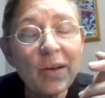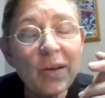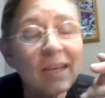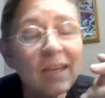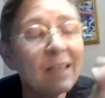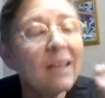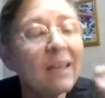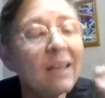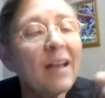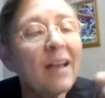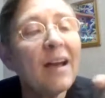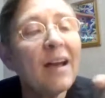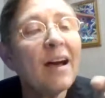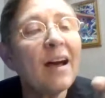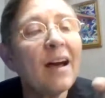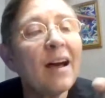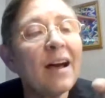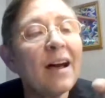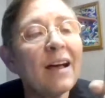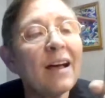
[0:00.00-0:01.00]
it.
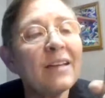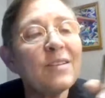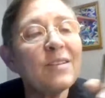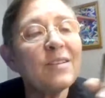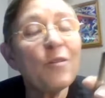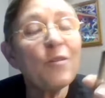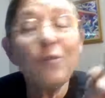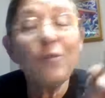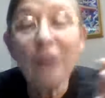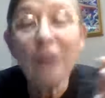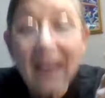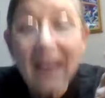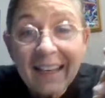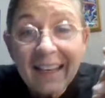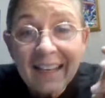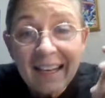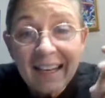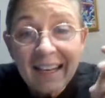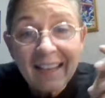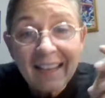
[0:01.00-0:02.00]
So
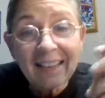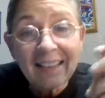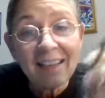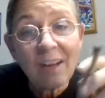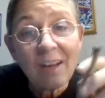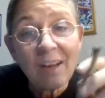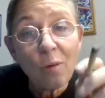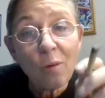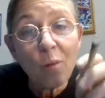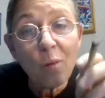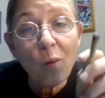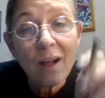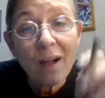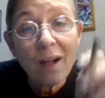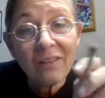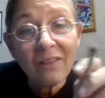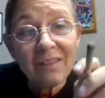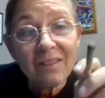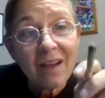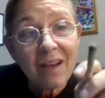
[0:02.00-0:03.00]
Vitacan,
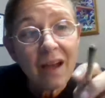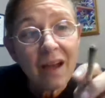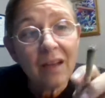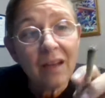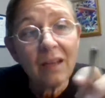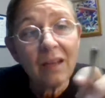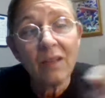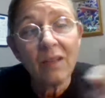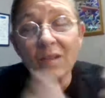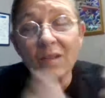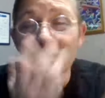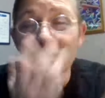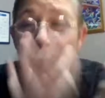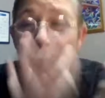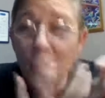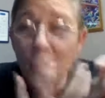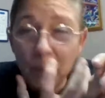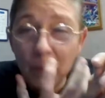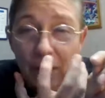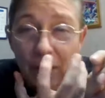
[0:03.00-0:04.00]
well done. The
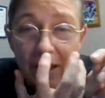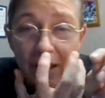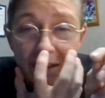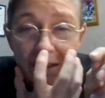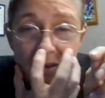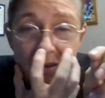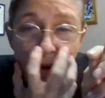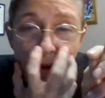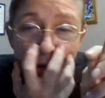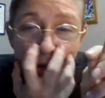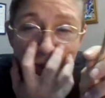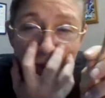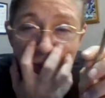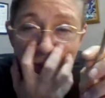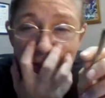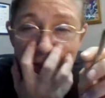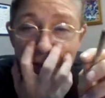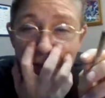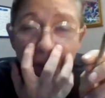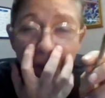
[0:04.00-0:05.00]
terpenes are
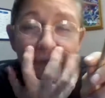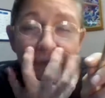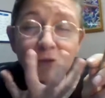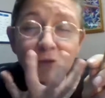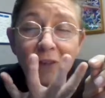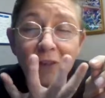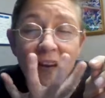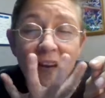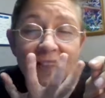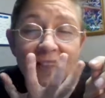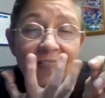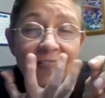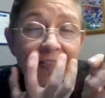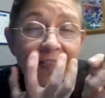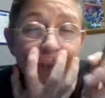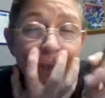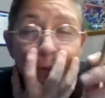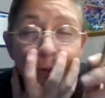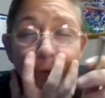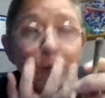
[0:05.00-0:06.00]
just, my face
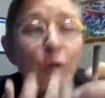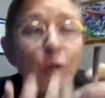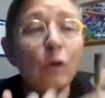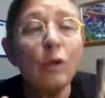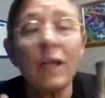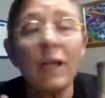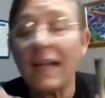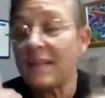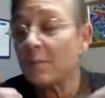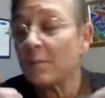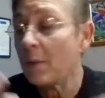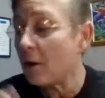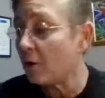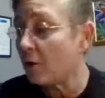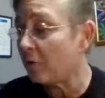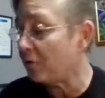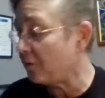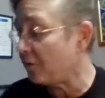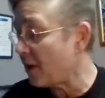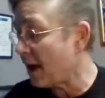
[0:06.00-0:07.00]
is full. As a matter
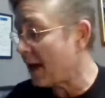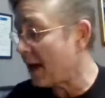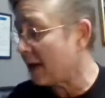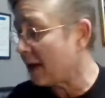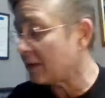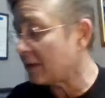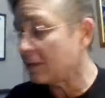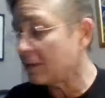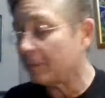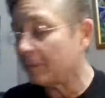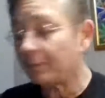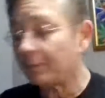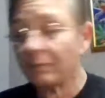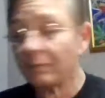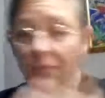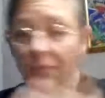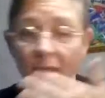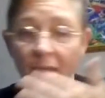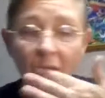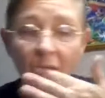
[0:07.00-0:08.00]
of fact,
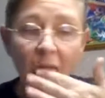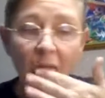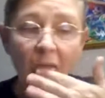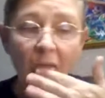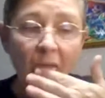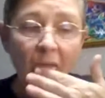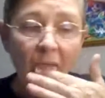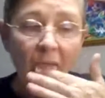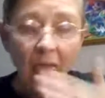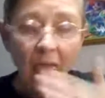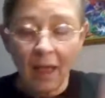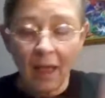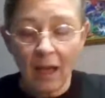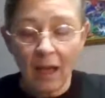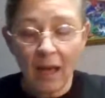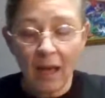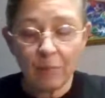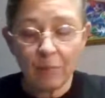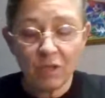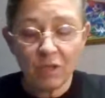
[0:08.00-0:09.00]

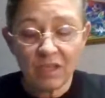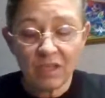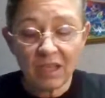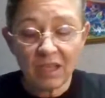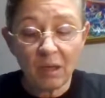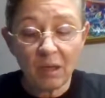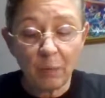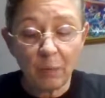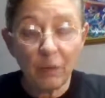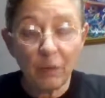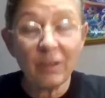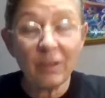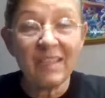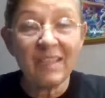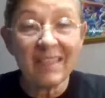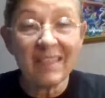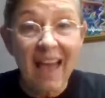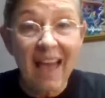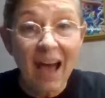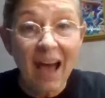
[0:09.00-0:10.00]
I'm just going to put
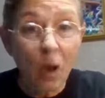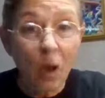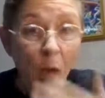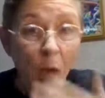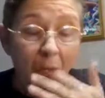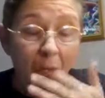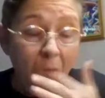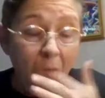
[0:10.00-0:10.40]
this out